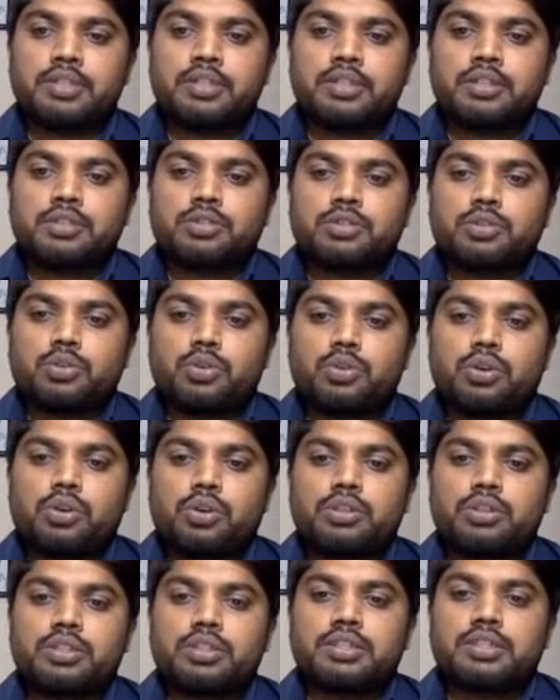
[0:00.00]
so all
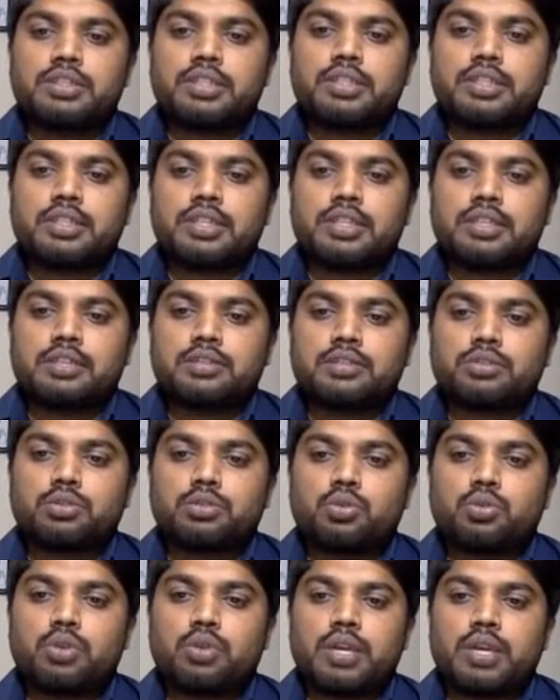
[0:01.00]
these details.
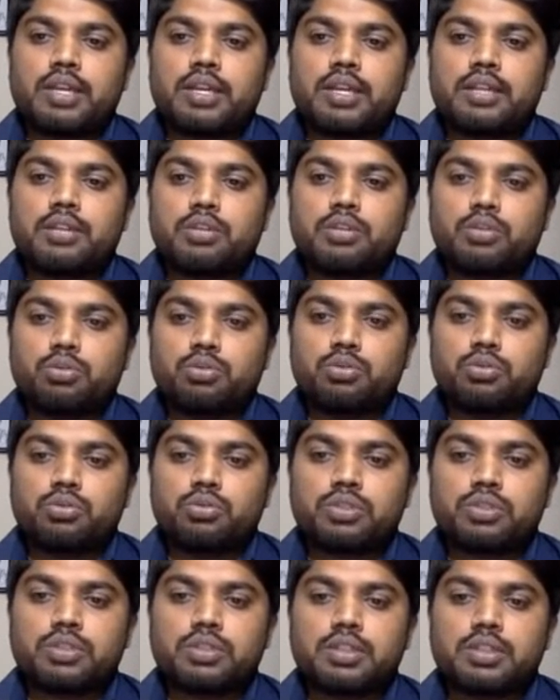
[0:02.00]
So I can
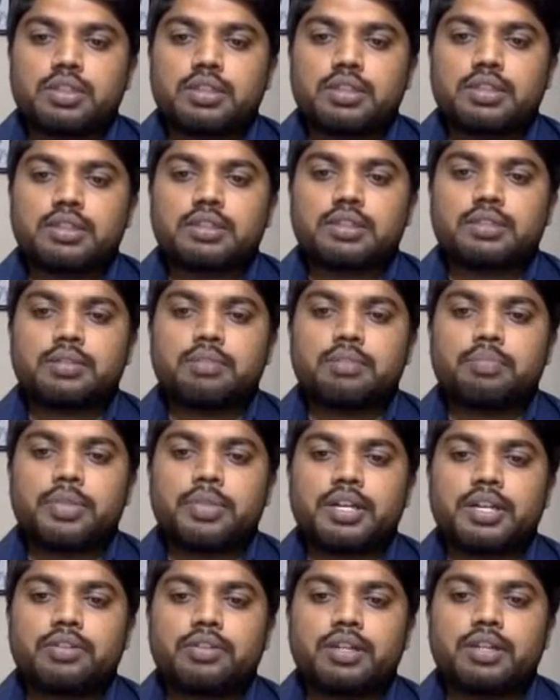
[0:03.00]
use this
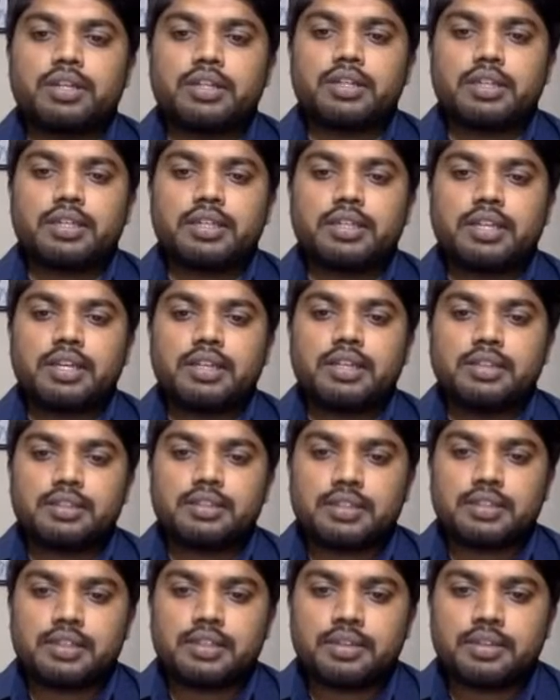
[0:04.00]
particular details
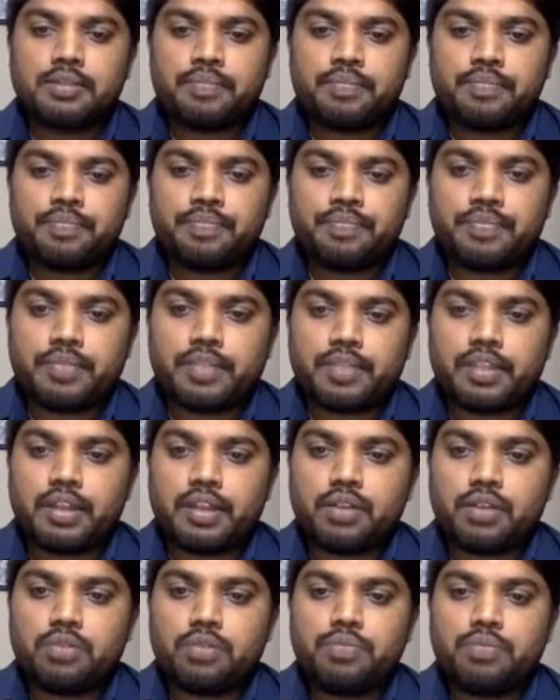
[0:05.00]

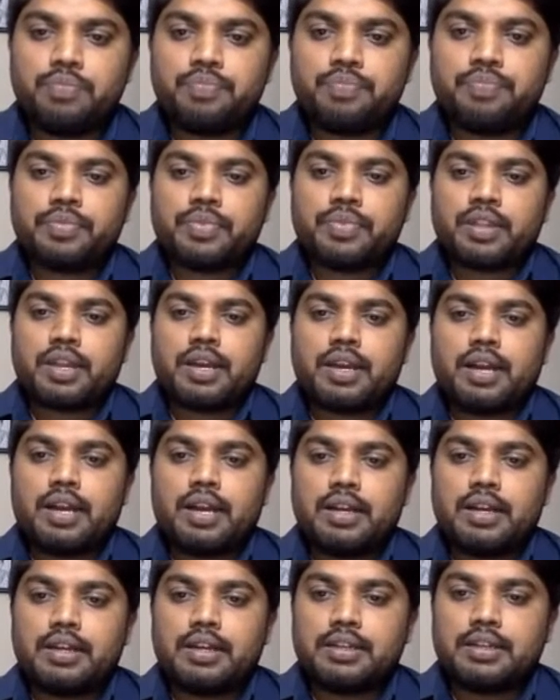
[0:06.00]
now,
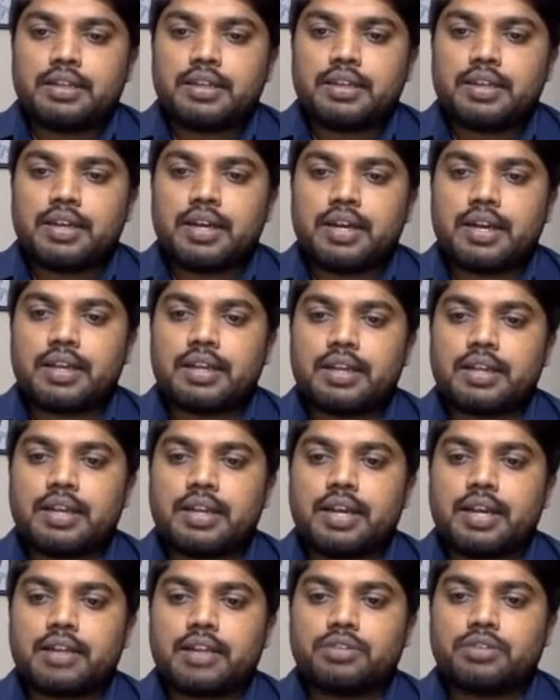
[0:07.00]
and I can
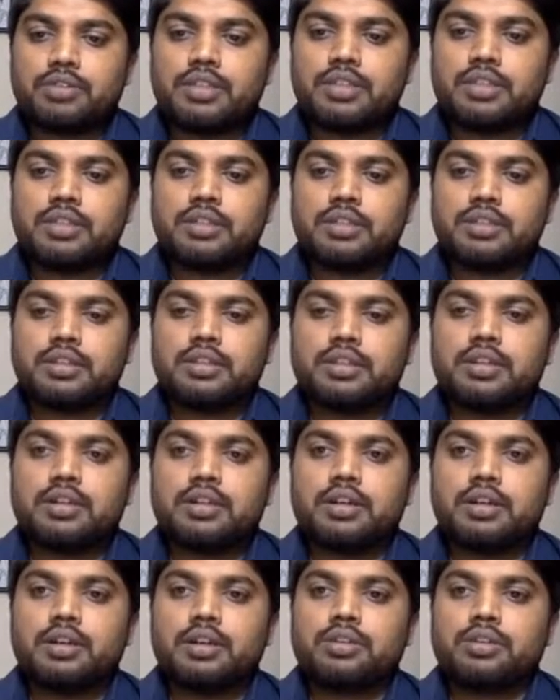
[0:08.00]
actually
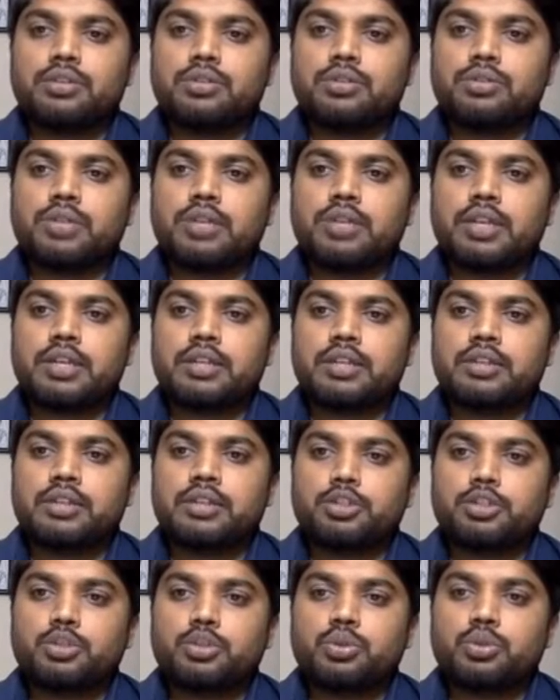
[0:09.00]

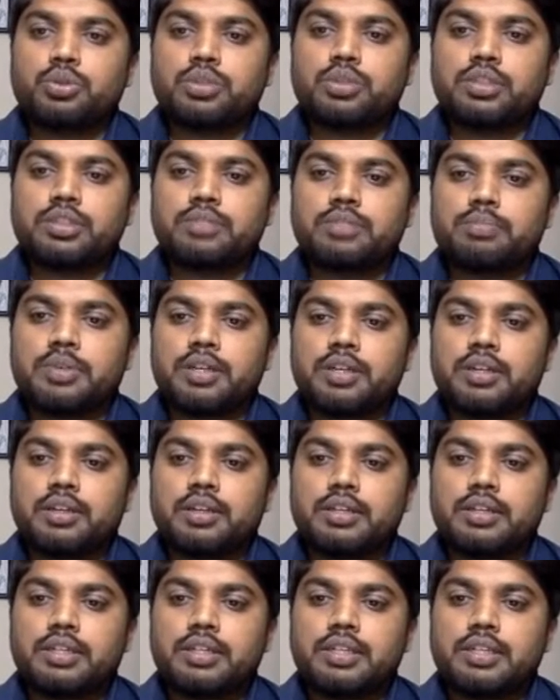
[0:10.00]
store this
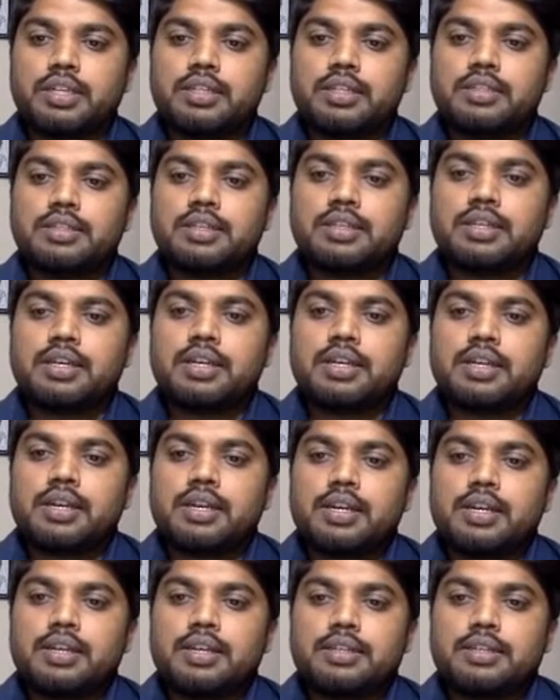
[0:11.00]
details
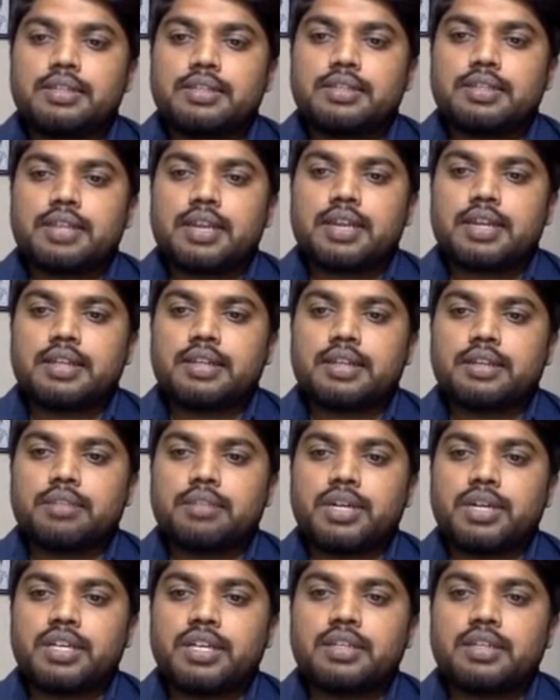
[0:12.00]
inside
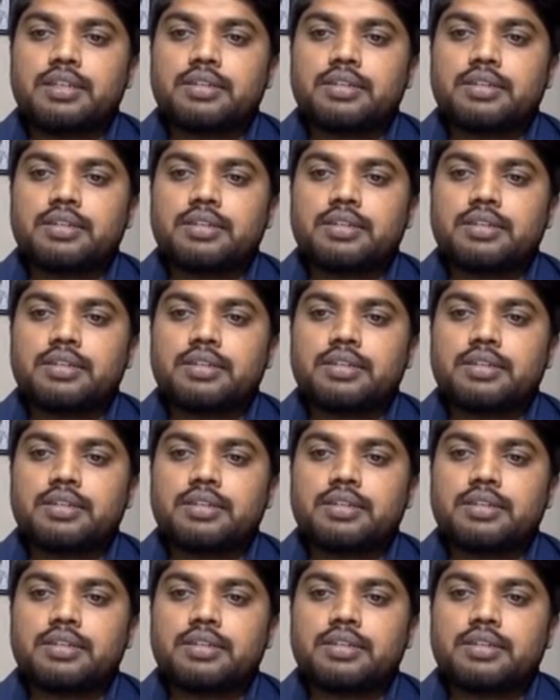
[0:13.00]
my.